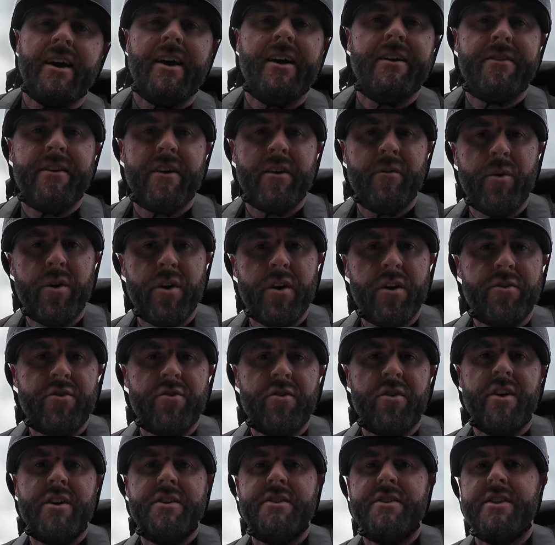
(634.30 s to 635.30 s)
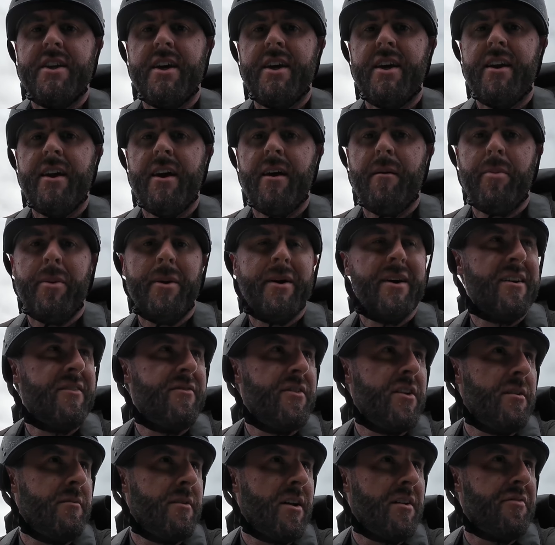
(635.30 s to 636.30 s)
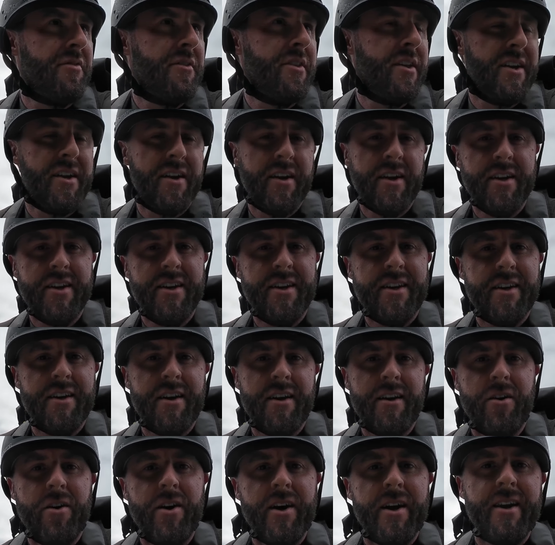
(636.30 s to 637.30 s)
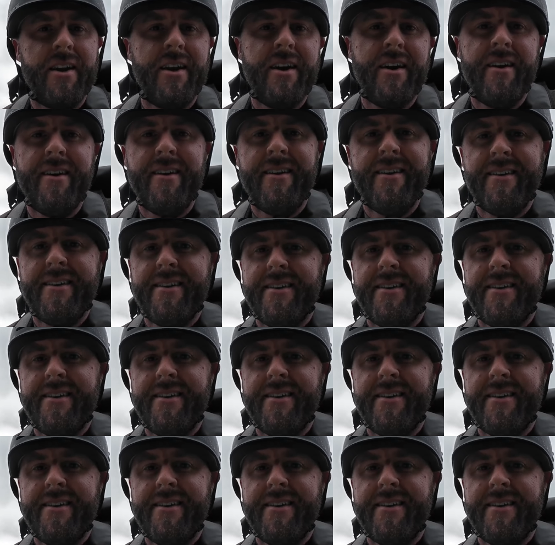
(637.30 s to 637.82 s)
I think we're going to try and stand up. I've had enough of that kneeing and lying down.